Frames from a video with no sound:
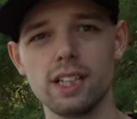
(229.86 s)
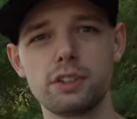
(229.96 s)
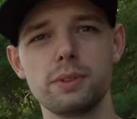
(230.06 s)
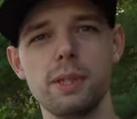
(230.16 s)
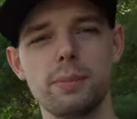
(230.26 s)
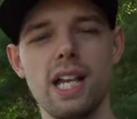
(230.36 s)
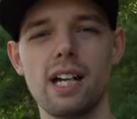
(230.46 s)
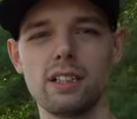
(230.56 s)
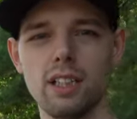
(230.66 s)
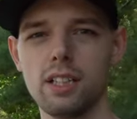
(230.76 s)
Next was the
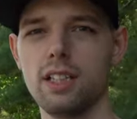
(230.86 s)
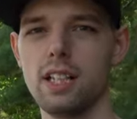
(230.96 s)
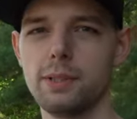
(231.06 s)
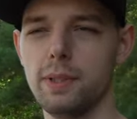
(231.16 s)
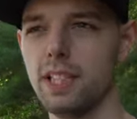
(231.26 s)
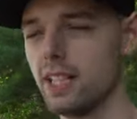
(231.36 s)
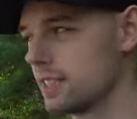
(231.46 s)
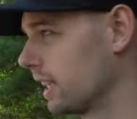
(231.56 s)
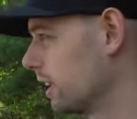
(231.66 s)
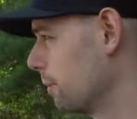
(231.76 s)
black lug nuts
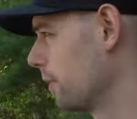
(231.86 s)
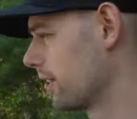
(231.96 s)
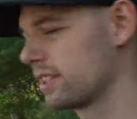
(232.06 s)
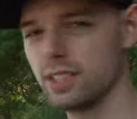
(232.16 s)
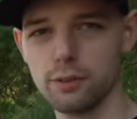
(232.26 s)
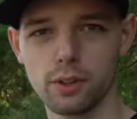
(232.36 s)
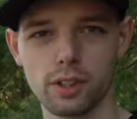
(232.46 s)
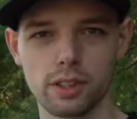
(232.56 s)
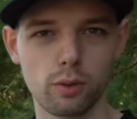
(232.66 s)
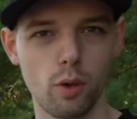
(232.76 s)
because they come with
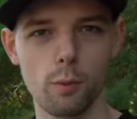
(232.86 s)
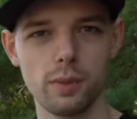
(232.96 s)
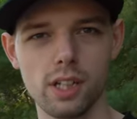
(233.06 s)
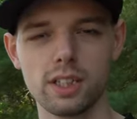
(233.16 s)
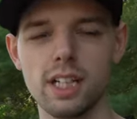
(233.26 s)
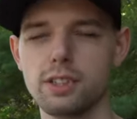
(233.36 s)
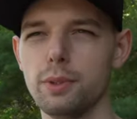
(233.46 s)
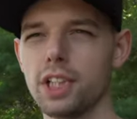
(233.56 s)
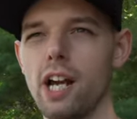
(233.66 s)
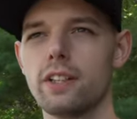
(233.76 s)
silver chrome lug nuts,
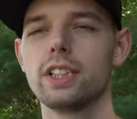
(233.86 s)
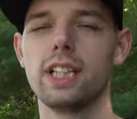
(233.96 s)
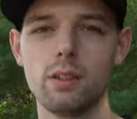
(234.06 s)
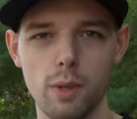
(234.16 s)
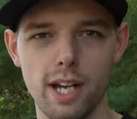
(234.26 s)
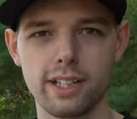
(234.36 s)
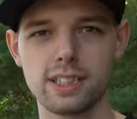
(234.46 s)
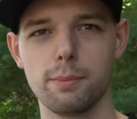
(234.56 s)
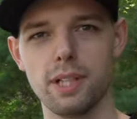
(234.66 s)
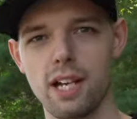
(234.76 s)
which I understand why,
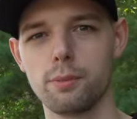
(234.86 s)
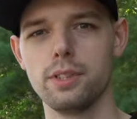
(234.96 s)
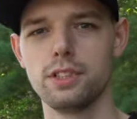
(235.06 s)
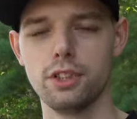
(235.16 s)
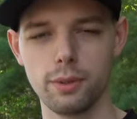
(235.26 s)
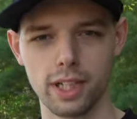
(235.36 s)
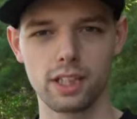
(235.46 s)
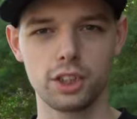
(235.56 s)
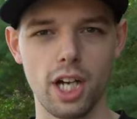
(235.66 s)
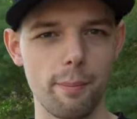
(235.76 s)
because the black ones do get
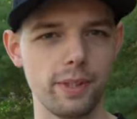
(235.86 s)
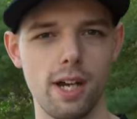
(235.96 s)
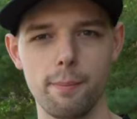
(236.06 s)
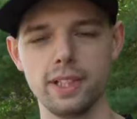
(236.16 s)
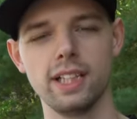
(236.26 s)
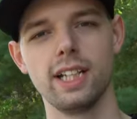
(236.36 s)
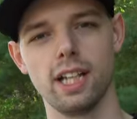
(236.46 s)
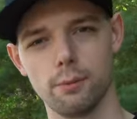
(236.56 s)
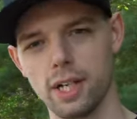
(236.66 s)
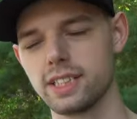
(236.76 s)
chopped up and then they
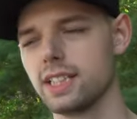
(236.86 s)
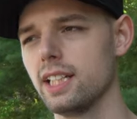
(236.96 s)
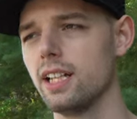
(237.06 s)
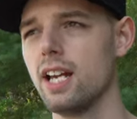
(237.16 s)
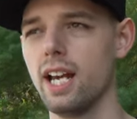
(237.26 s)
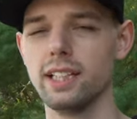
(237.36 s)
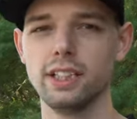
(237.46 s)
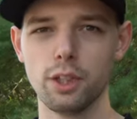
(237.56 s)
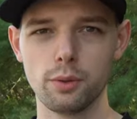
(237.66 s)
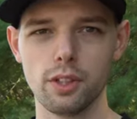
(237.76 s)
get rusty and
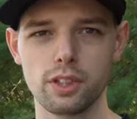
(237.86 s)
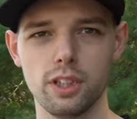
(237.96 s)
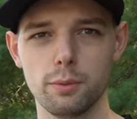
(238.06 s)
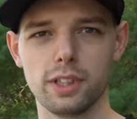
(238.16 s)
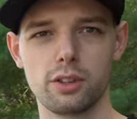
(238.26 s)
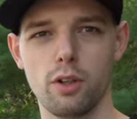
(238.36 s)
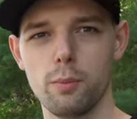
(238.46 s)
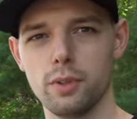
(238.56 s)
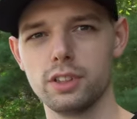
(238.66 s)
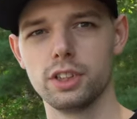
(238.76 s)
they don't look good where the
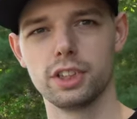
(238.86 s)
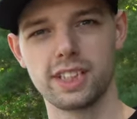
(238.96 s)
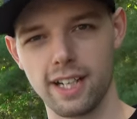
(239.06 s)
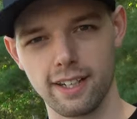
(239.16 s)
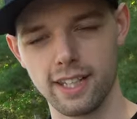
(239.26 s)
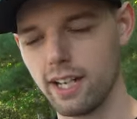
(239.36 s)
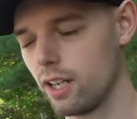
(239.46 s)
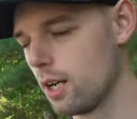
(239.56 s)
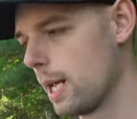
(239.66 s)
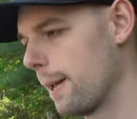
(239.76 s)
chrome ones are just kind of there.